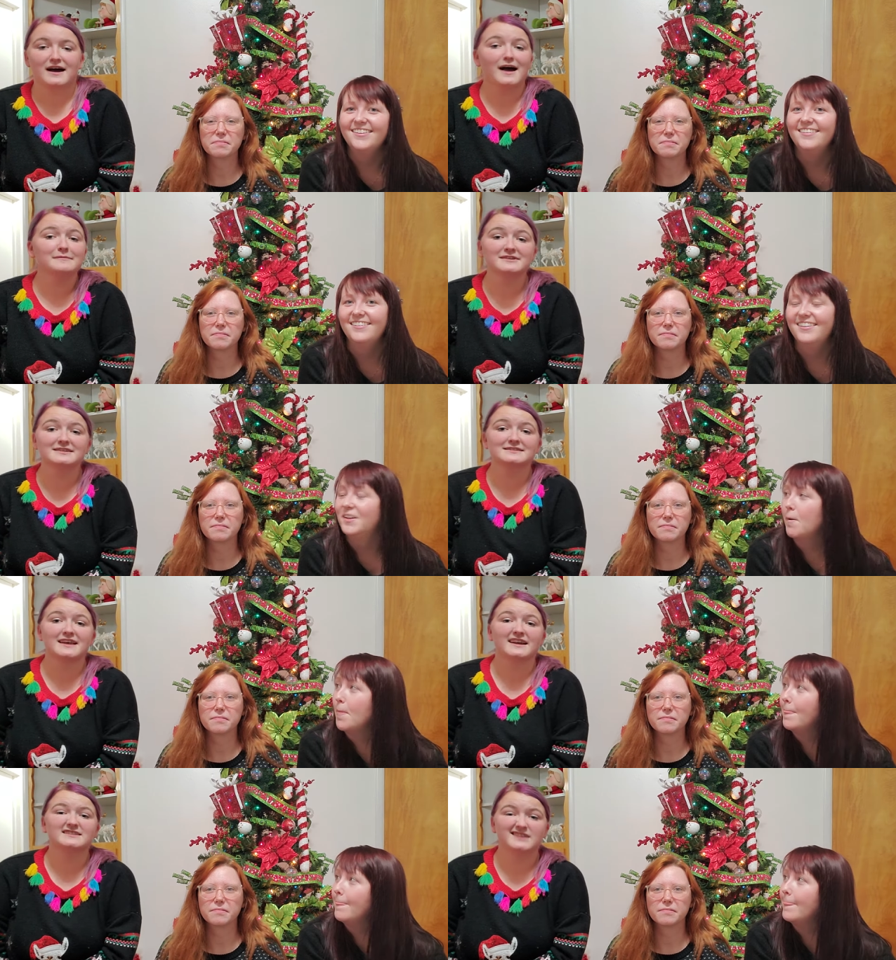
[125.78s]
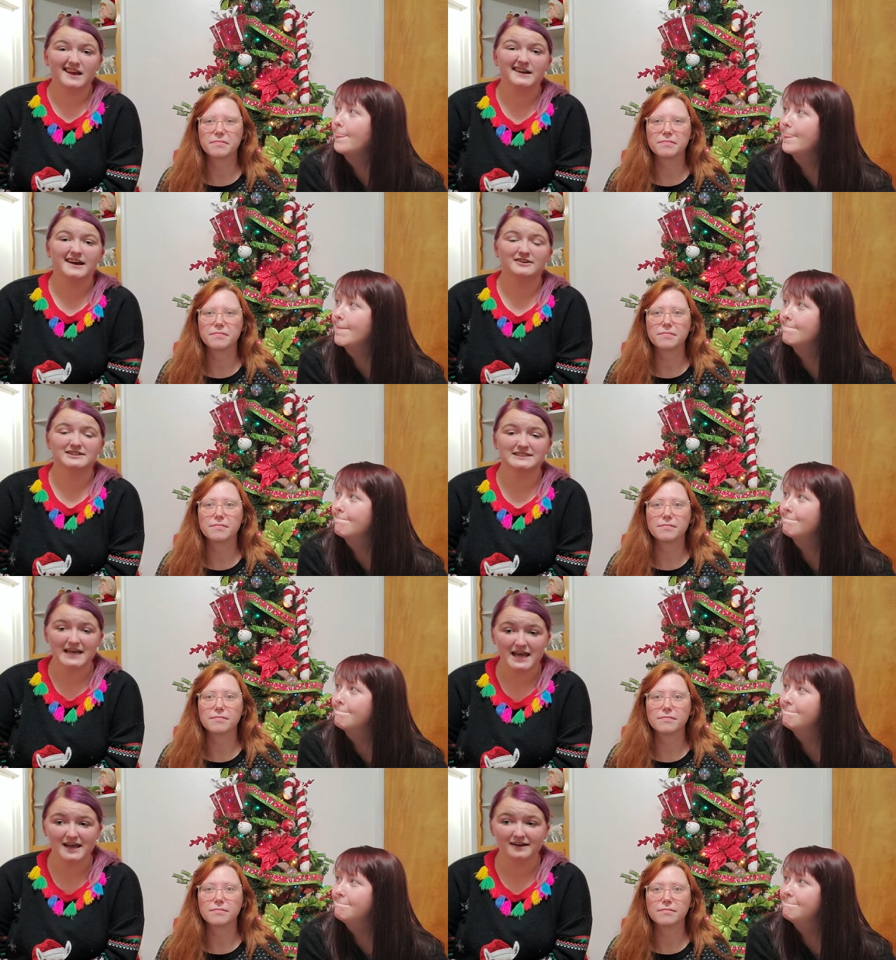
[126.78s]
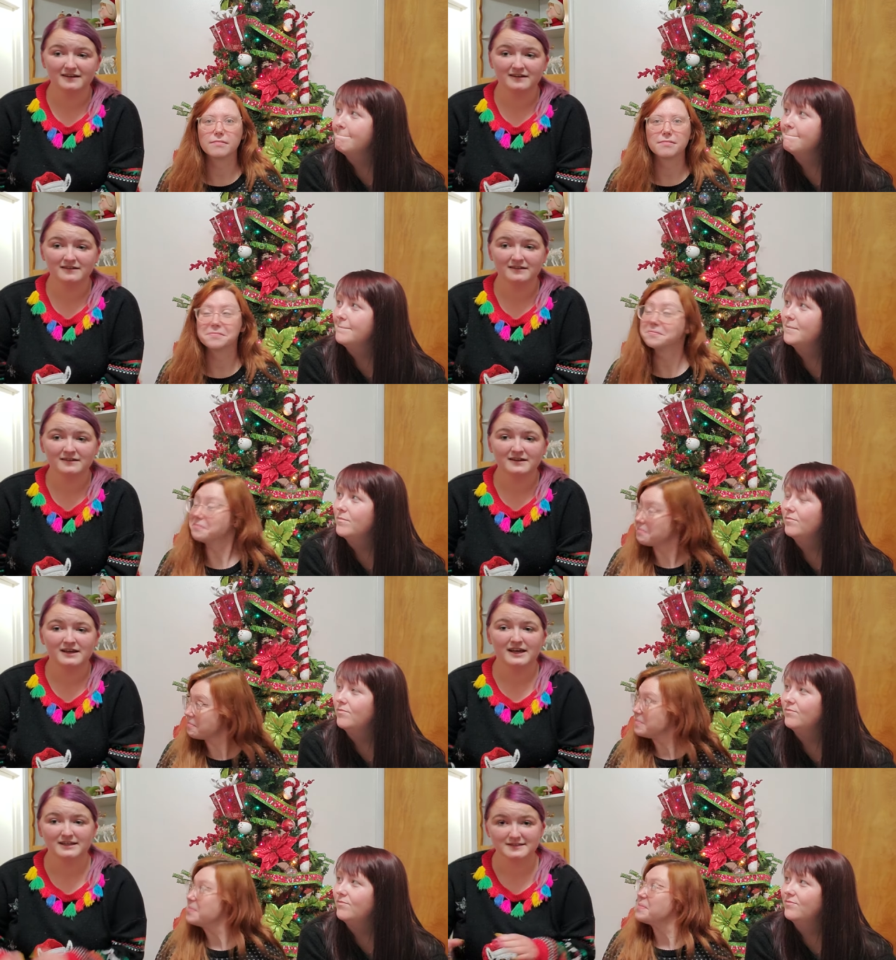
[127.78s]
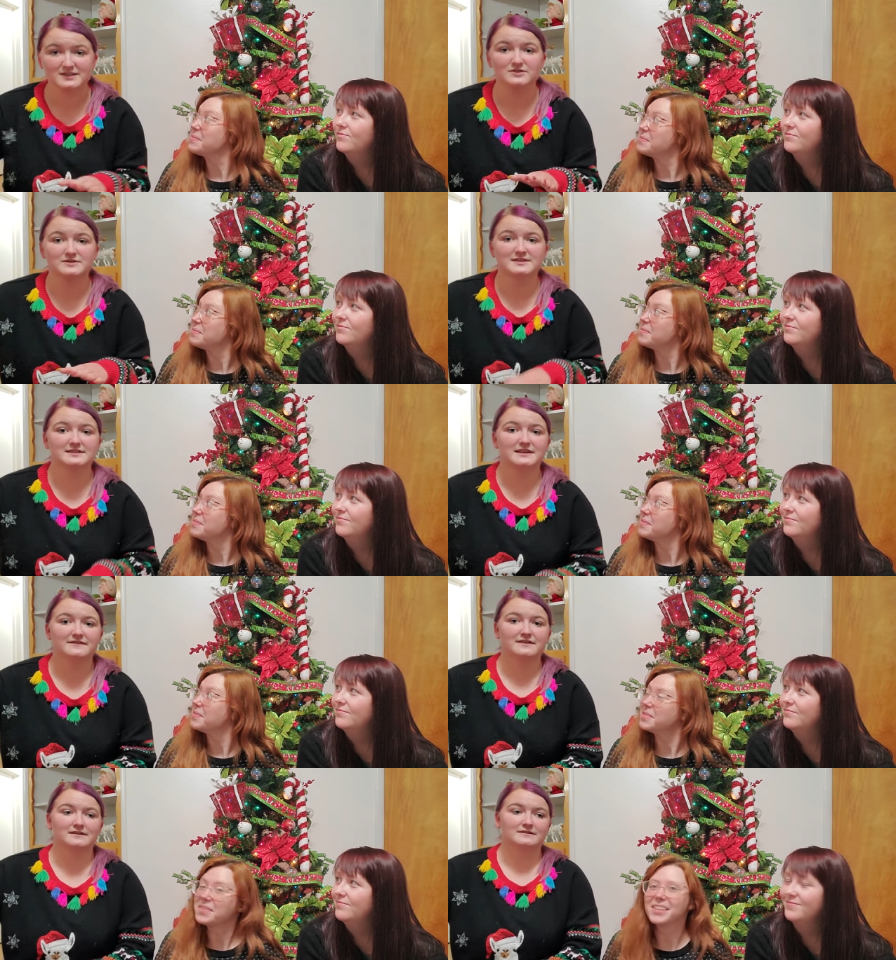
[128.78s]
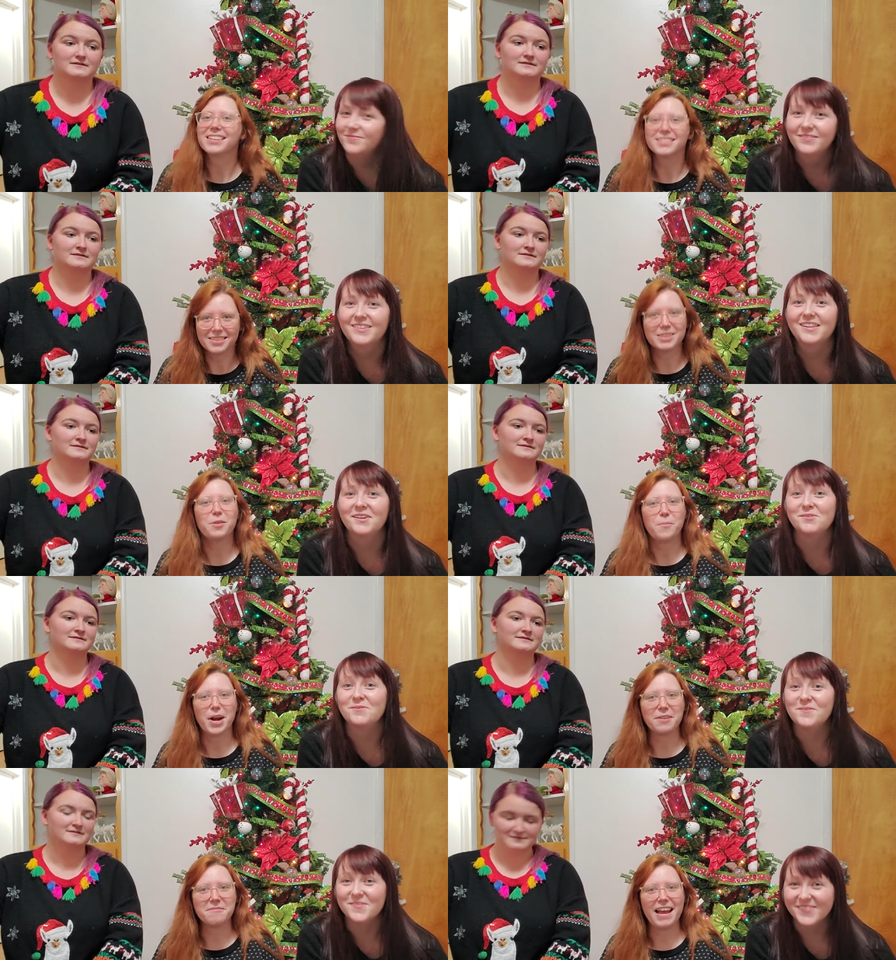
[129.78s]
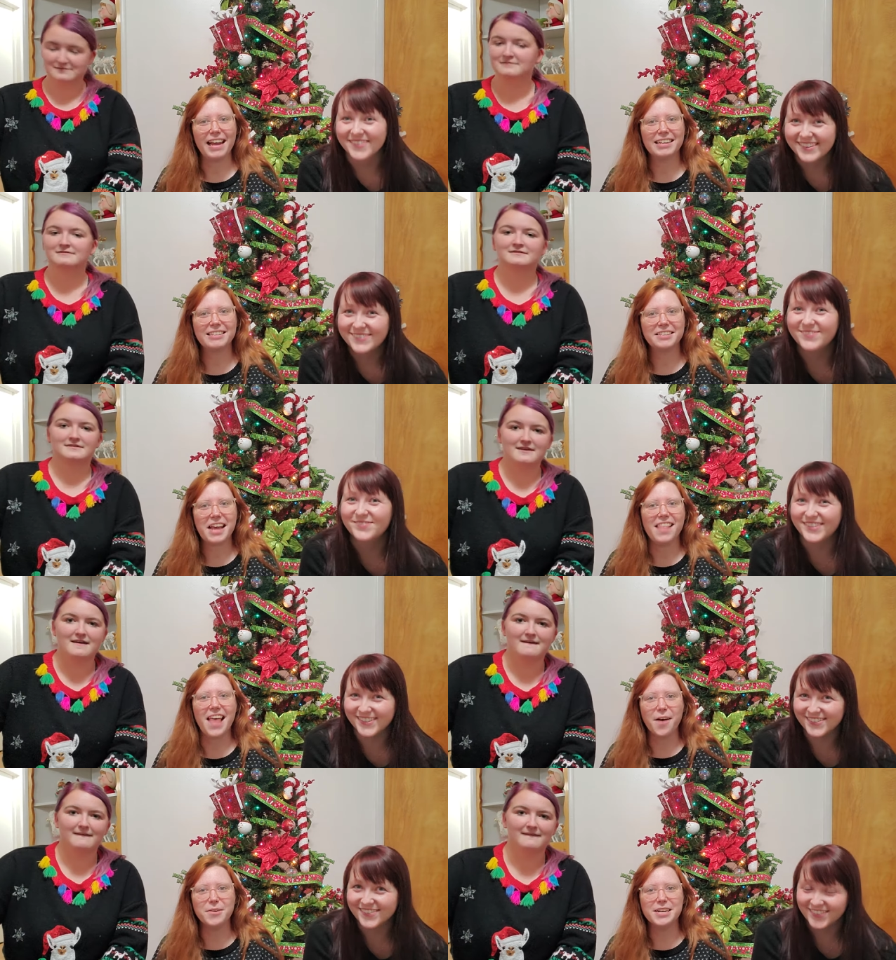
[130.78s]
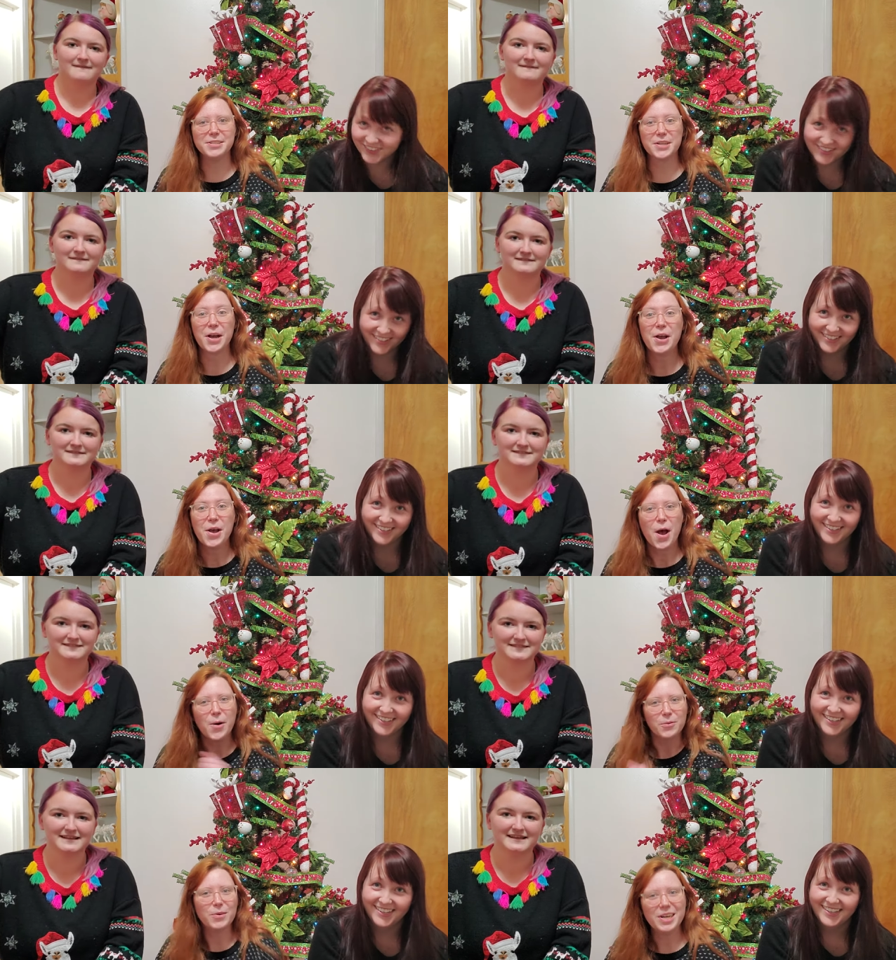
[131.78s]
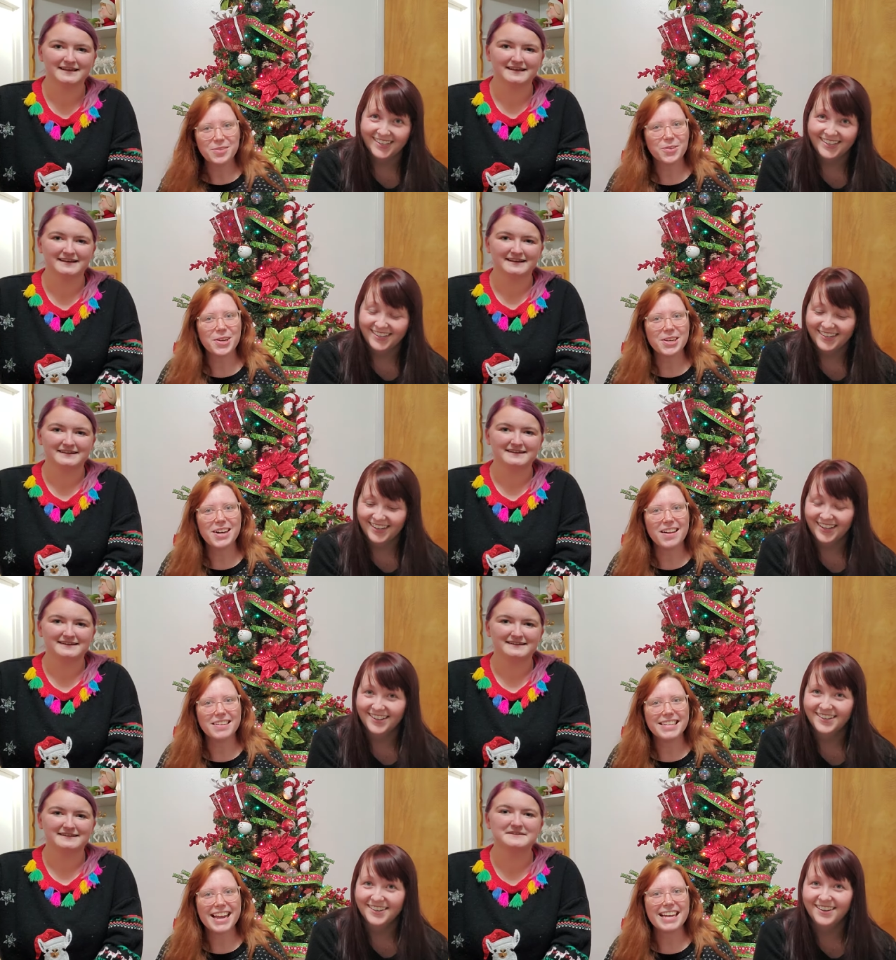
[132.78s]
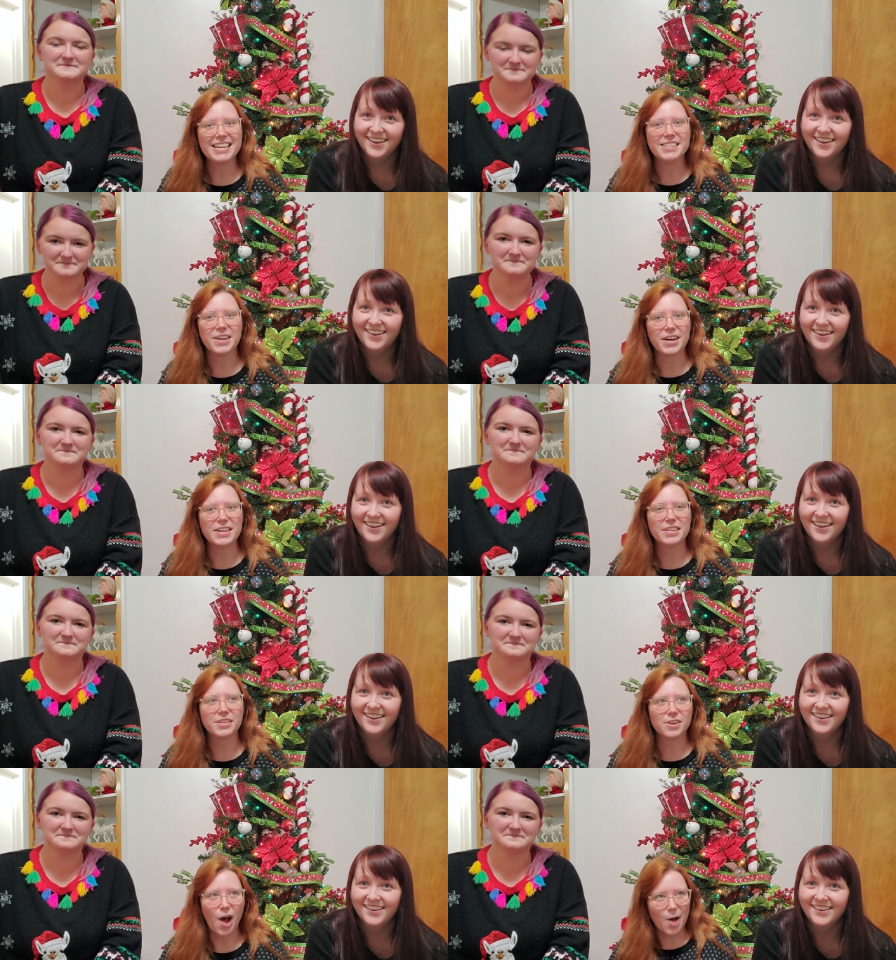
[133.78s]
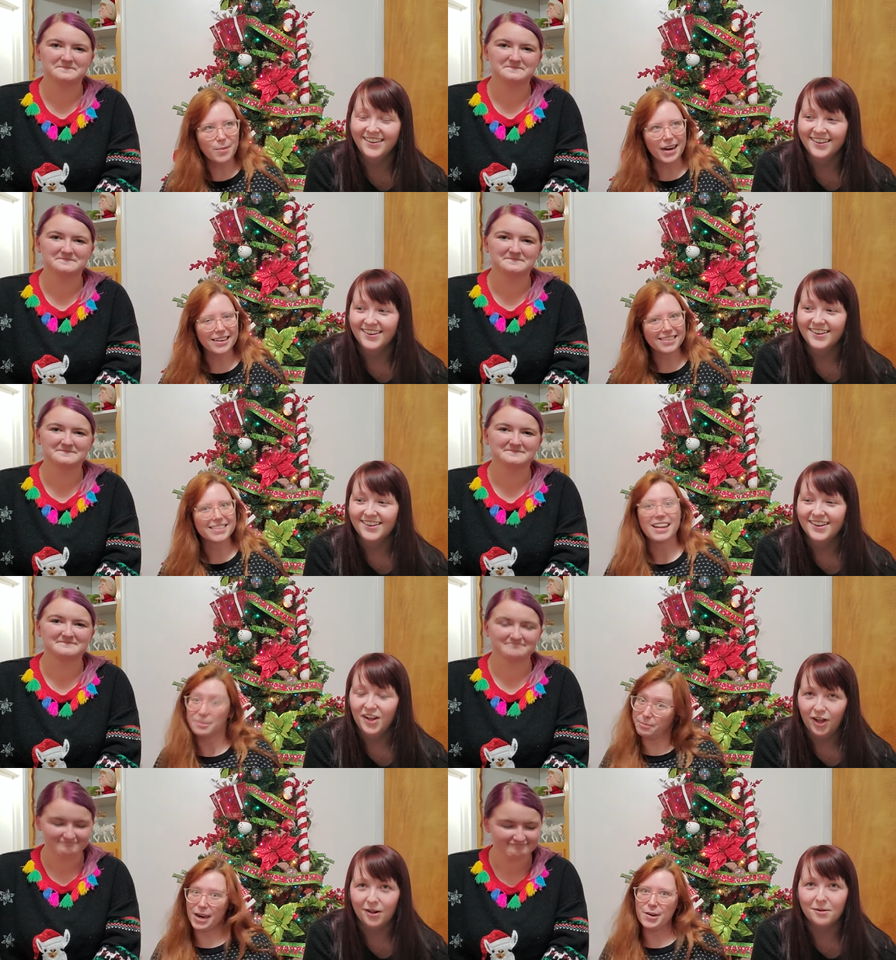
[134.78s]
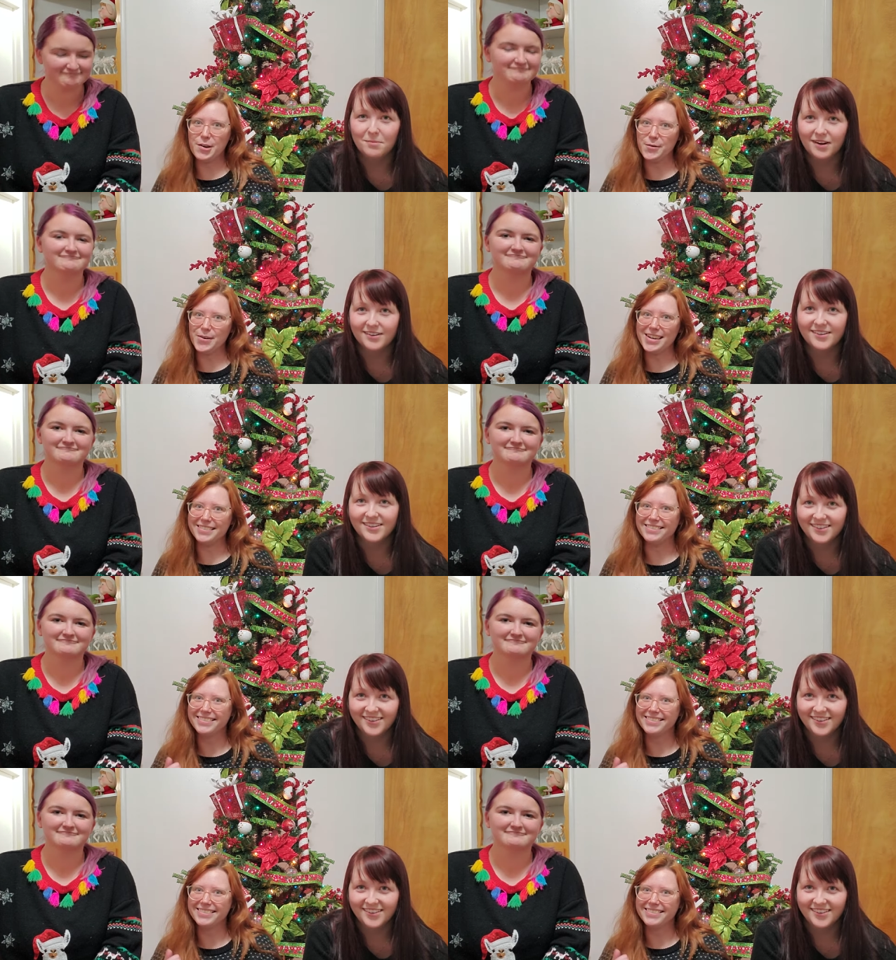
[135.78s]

Speaker 1: I'm going to say 10 out of 10 excuses given.
Speaker 2: Perfect. And that was one royal holiday, and it's on Hallmark. Hallmark. Brand new one.